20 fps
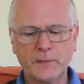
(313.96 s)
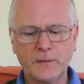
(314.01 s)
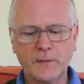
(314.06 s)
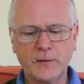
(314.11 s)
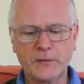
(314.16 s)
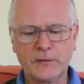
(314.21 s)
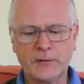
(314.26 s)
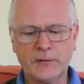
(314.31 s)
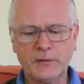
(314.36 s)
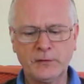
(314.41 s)

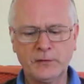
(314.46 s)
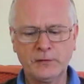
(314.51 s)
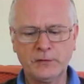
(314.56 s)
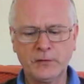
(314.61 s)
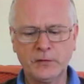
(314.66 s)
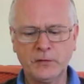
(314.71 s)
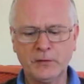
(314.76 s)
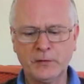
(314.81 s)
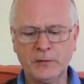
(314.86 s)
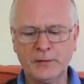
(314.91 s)
Certain
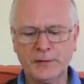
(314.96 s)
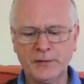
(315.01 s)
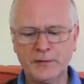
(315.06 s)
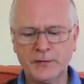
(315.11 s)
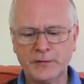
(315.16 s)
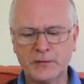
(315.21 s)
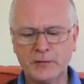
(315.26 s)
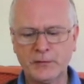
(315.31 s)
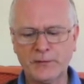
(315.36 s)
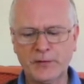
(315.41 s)
sure,
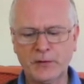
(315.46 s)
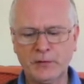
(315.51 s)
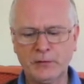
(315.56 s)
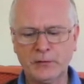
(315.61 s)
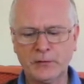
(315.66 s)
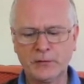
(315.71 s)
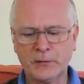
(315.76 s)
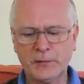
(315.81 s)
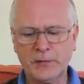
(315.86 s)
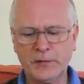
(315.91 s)
something
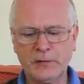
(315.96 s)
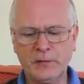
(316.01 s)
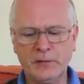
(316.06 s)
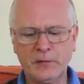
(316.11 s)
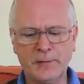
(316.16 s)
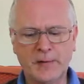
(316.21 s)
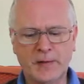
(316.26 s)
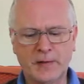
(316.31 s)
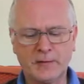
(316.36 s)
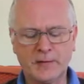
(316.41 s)
ought to be done
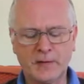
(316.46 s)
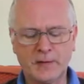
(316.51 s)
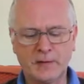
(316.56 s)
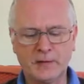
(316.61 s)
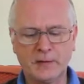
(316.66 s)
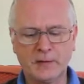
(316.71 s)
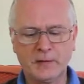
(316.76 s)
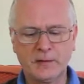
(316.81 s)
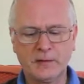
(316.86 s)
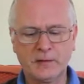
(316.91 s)
about
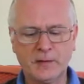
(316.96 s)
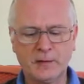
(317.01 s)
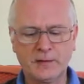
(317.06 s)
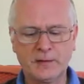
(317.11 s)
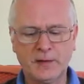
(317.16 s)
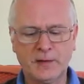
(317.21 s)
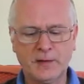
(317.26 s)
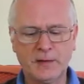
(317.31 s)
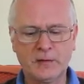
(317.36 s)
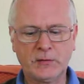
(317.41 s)
it, said the
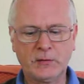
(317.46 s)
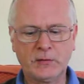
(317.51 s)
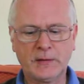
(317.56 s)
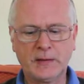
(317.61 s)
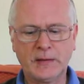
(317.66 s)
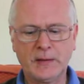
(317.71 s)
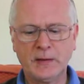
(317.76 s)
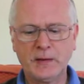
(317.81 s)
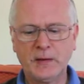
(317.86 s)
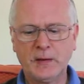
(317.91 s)
hedgehog.
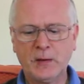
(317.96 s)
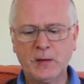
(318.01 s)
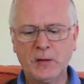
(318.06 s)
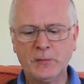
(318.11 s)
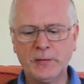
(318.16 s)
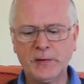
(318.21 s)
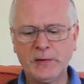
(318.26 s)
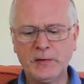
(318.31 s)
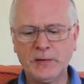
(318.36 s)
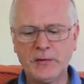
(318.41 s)

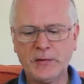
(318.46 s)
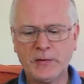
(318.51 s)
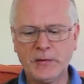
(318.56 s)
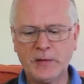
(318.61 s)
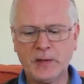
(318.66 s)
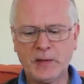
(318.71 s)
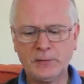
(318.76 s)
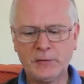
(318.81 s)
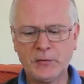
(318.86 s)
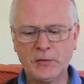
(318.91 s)
But you see,
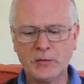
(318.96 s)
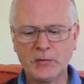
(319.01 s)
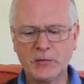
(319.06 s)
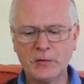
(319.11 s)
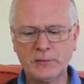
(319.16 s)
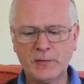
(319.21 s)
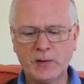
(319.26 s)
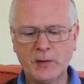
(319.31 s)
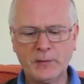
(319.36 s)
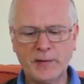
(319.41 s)
I'm just on
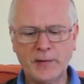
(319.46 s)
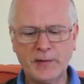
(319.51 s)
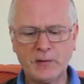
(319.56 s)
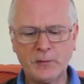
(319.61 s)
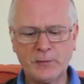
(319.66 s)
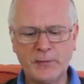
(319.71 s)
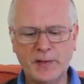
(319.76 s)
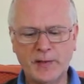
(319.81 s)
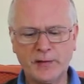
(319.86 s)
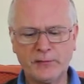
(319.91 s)
my way to
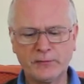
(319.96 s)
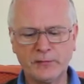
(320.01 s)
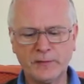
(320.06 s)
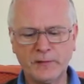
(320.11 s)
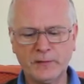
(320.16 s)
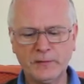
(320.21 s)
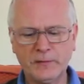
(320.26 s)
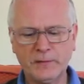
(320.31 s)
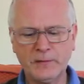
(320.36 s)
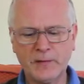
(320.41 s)
bed for a
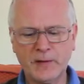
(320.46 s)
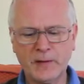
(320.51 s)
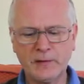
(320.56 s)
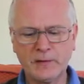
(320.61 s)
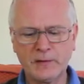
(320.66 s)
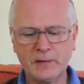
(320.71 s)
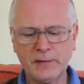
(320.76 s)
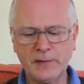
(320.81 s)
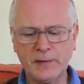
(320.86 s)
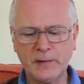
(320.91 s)
good day's
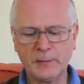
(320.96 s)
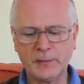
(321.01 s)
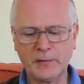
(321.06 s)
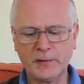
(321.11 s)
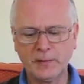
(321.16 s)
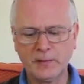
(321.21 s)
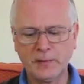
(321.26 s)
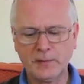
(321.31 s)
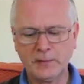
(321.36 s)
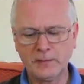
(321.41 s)
sleep.
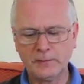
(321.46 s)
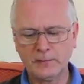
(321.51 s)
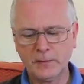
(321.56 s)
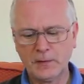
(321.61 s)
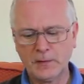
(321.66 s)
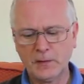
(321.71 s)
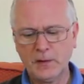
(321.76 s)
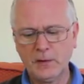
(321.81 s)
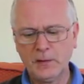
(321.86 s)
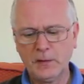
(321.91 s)

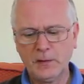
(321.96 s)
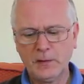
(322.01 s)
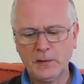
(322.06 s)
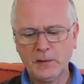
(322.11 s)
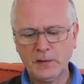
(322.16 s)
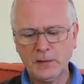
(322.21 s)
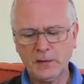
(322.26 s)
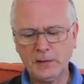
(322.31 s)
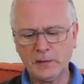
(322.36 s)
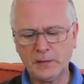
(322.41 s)

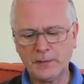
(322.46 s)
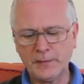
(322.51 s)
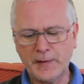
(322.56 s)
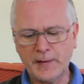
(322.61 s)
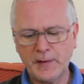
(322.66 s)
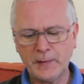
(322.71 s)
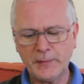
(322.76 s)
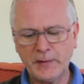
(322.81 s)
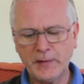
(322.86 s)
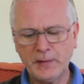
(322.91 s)
Hello,
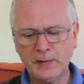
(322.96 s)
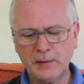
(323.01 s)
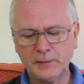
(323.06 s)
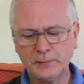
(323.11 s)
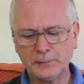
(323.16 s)
neighbour.